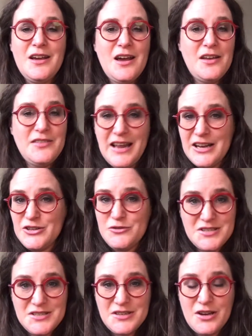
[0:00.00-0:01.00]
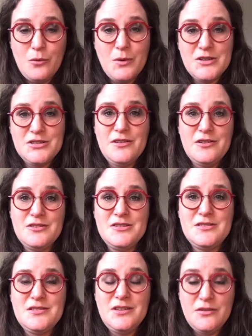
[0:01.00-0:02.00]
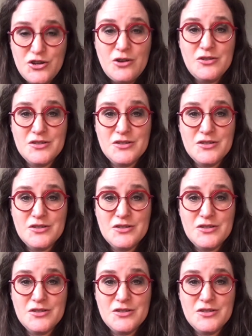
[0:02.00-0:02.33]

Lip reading: And the lecturer doesn't know which of those you've chosen.